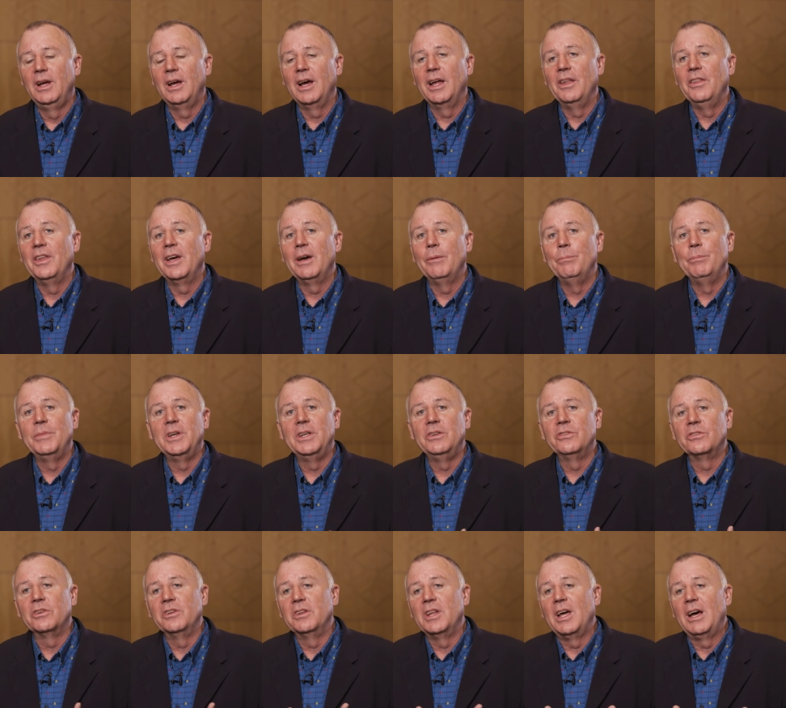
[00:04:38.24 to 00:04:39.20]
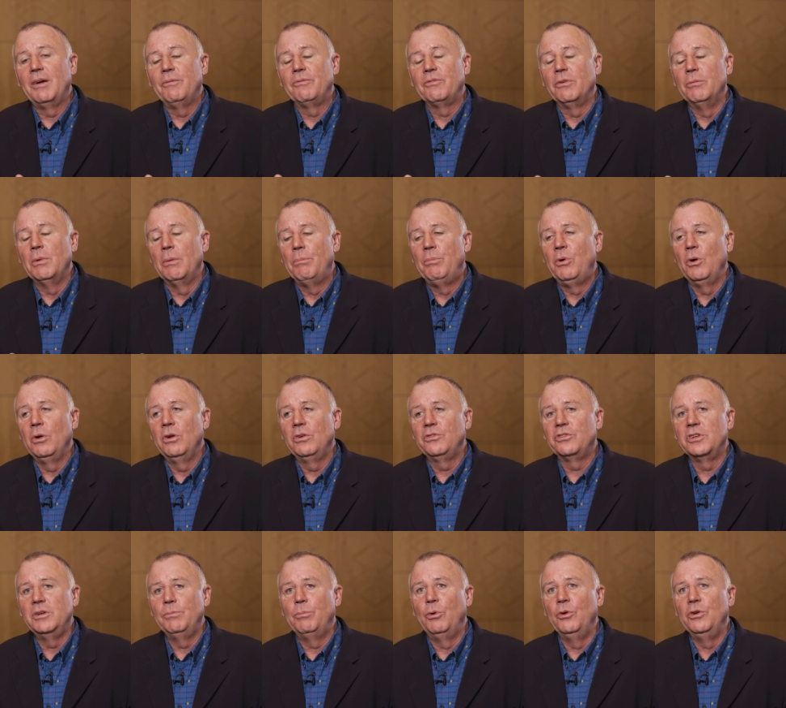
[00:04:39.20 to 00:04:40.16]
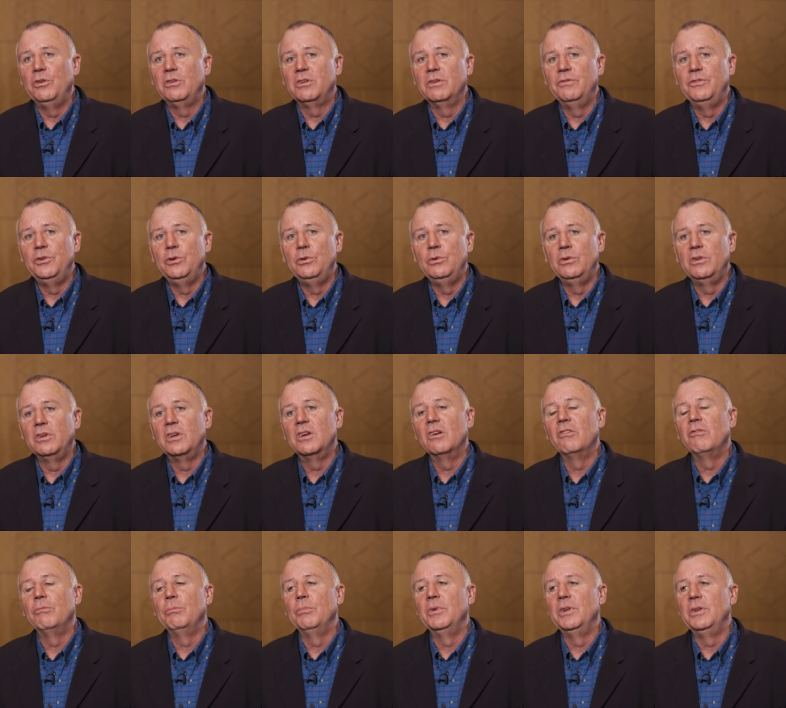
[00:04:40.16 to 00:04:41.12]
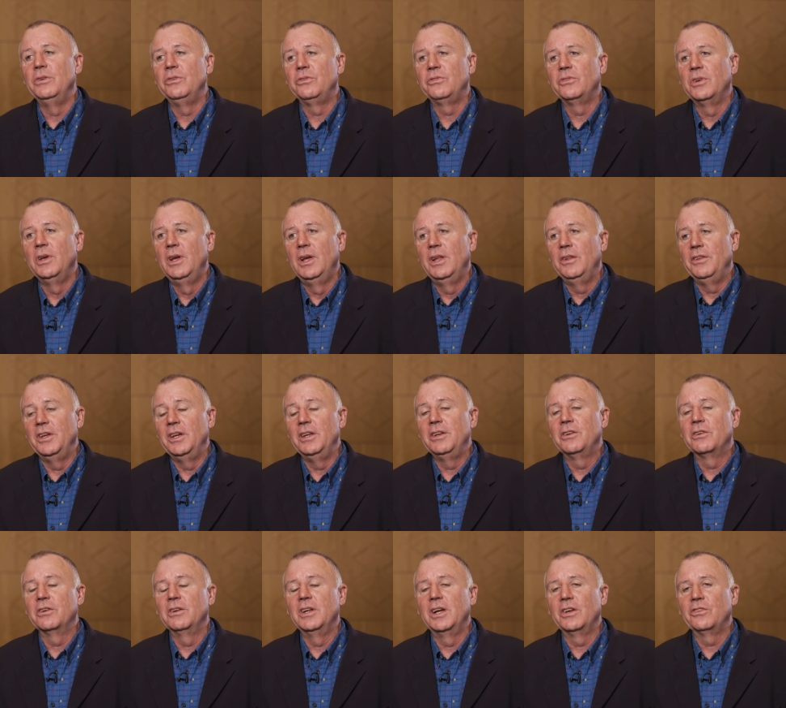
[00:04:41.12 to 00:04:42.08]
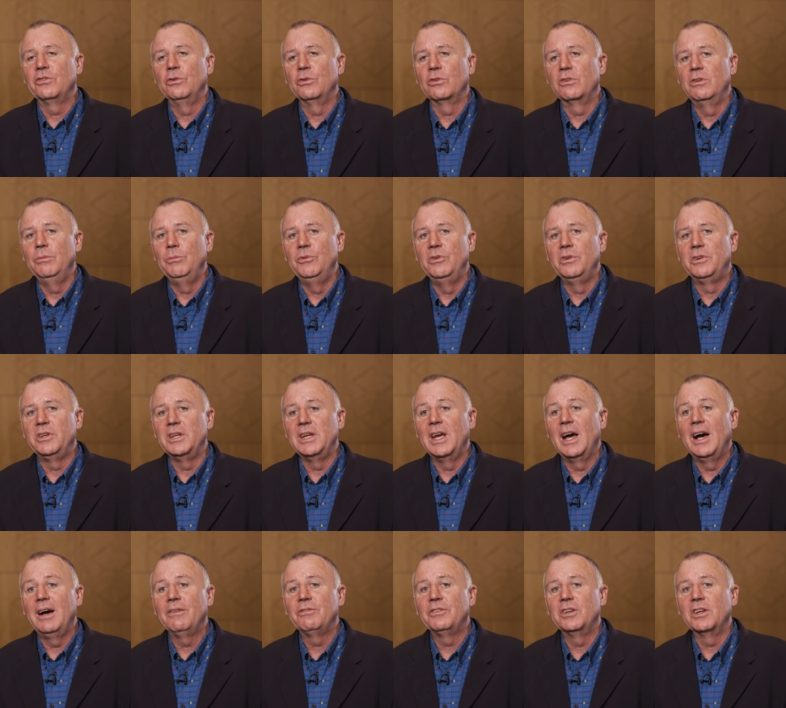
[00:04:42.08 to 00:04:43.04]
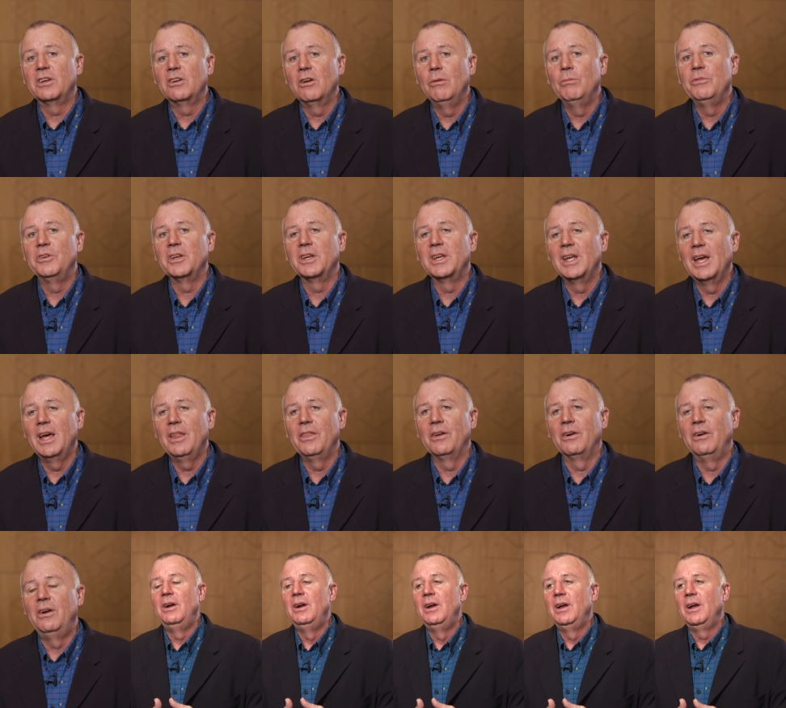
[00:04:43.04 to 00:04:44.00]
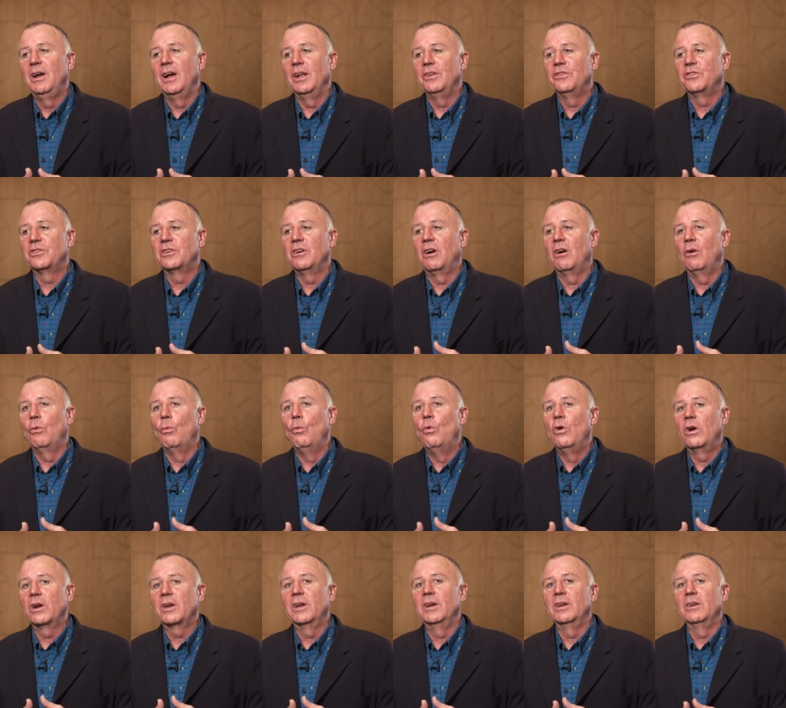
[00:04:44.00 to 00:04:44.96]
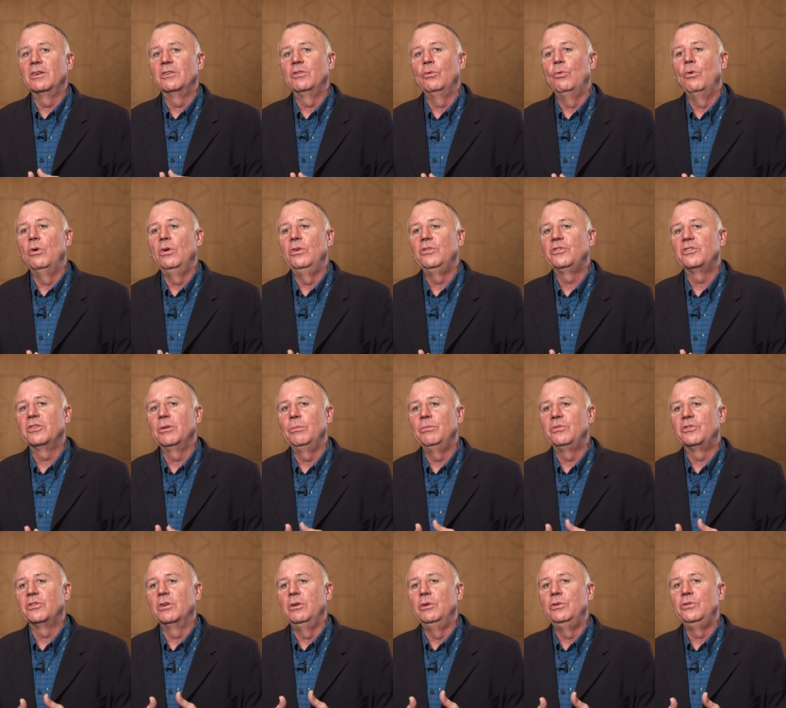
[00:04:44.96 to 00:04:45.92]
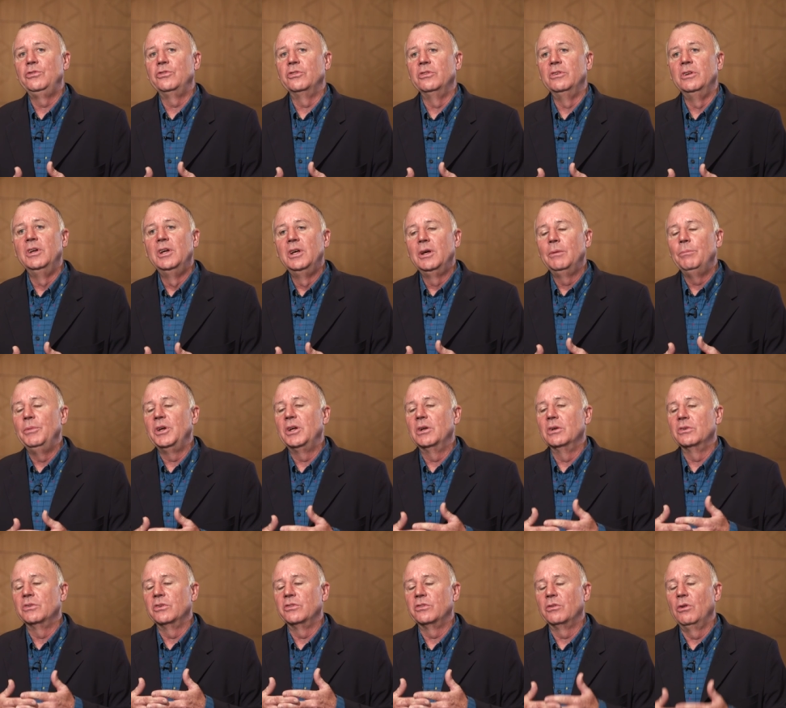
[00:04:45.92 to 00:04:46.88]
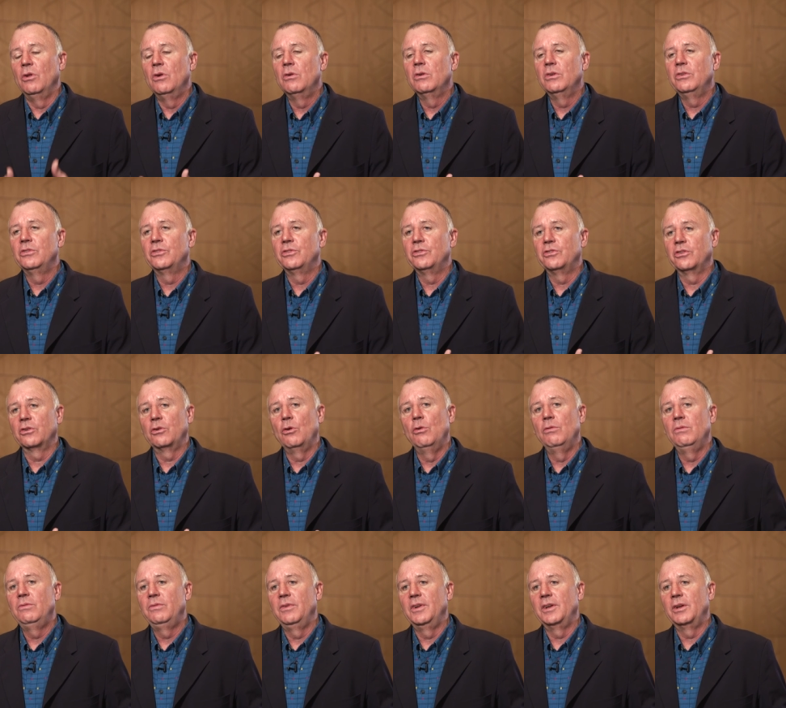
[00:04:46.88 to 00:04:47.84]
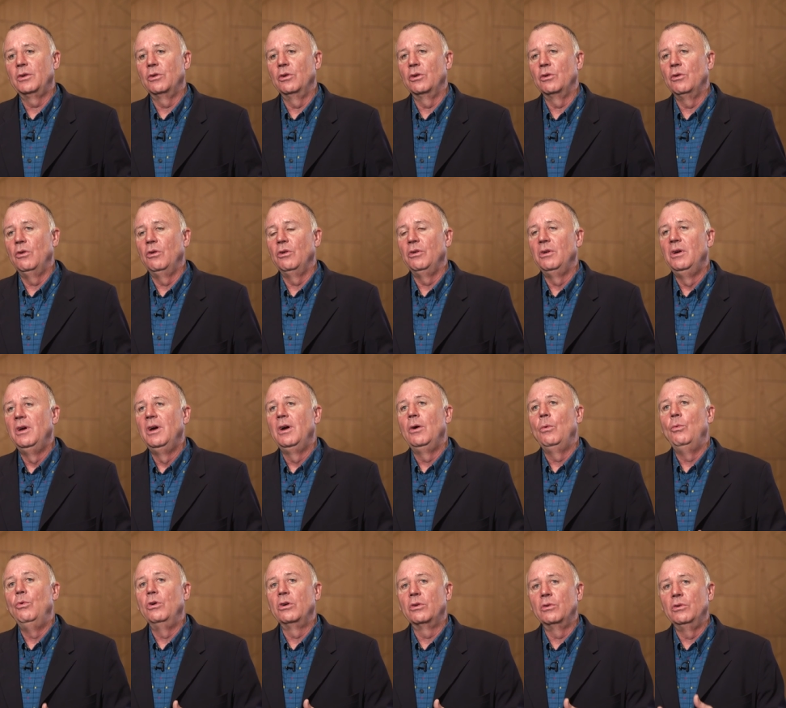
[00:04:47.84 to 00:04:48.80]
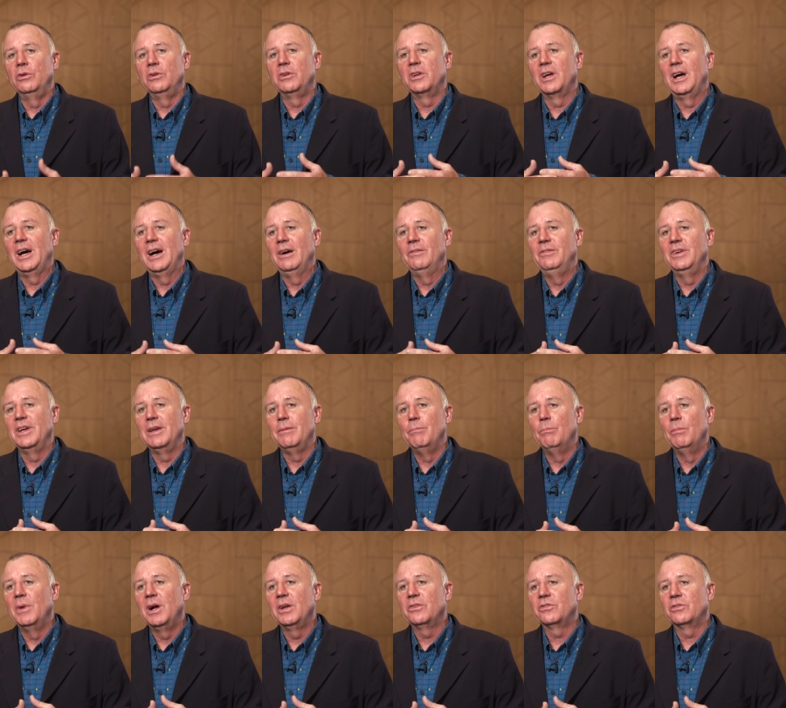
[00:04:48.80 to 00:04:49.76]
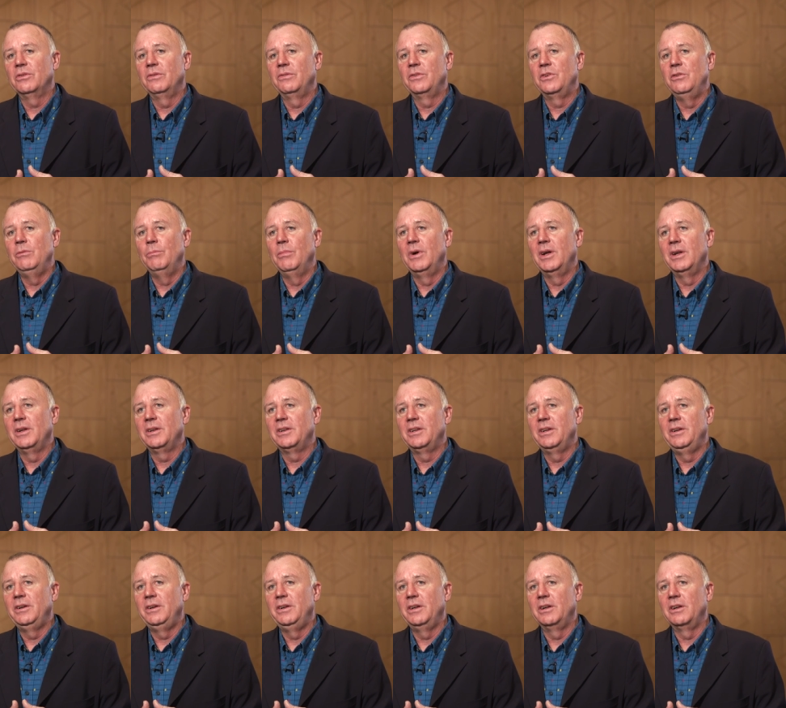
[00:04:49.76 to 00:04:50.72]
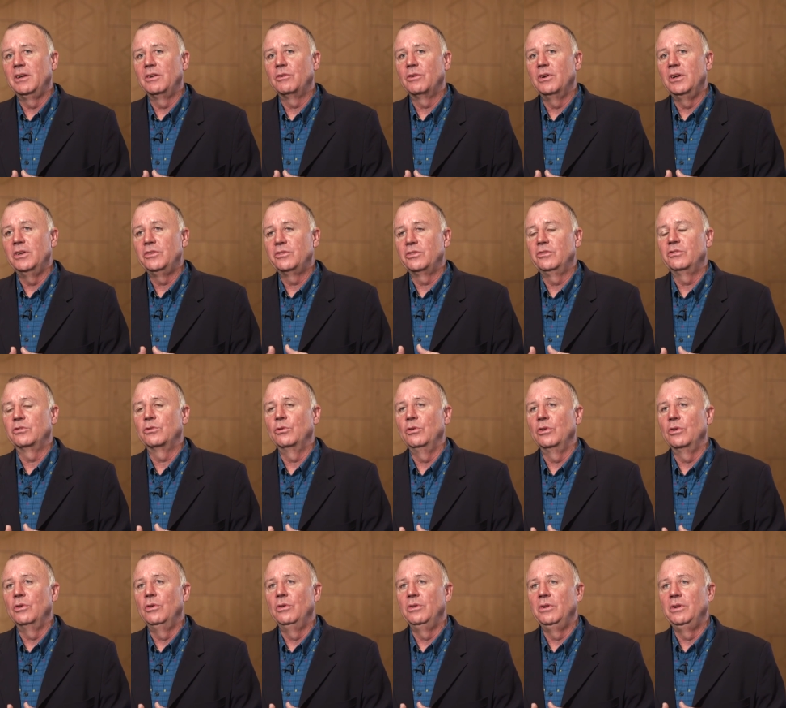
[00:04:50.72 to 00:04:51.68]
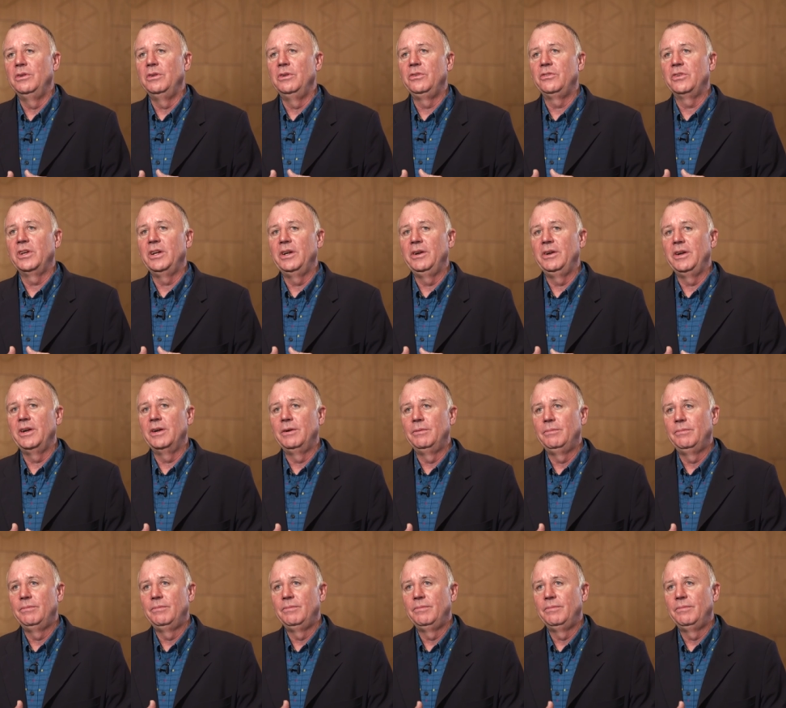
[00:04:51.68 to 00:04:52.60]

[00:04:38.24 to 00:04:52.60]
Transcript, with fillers: And that means that, that from a policy point of view, the governments, the international community have to come together and start working towards some solution. Because as long as there's a conflict going on, we're going to have a massive humanitarian crisis going on in this area.